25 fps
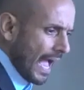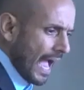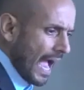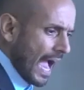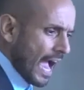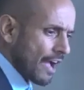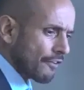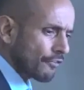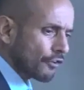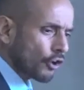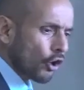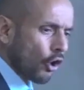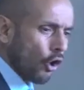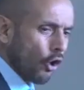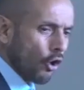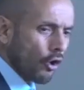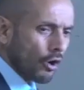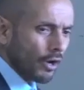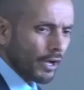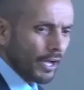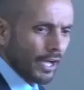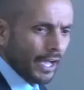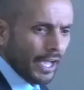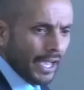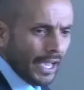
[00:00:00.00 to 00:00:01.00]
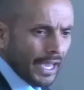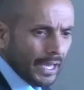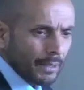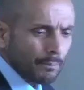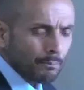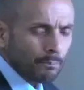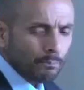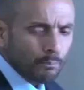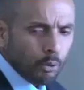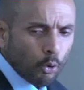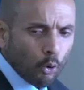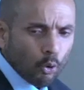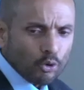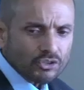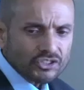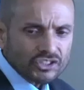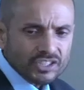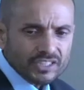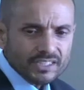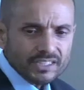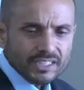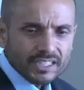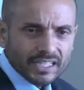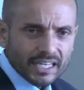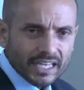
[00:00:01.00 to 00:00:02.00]
have got
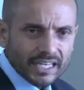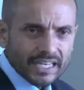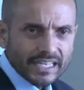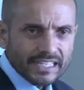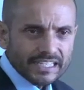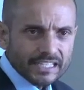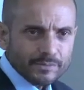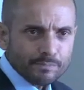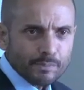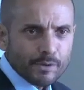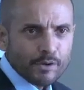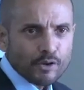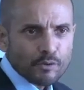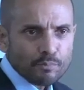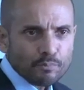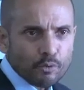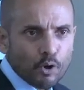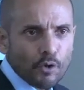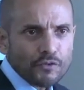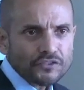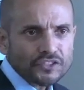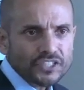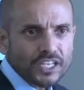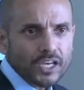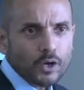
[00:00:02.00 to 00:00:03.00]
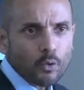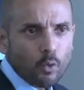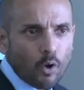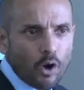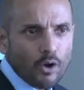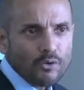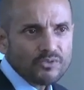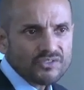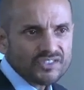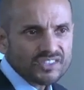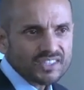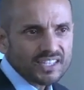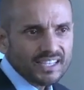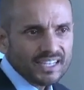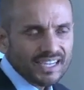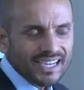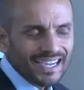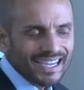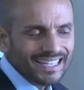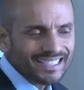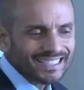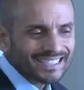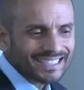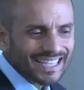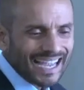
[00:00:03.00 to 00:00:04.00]
important key spirit of prophecy quotes
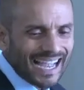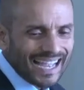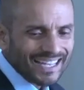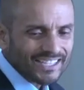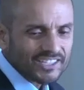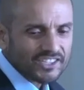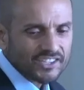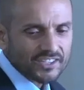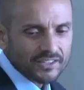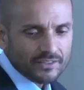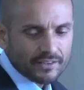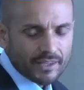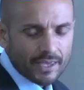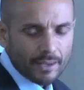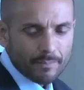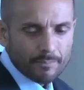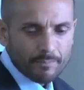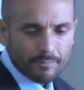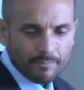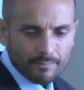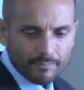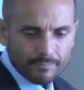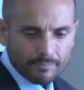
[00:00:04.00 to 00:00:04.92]
attached to them.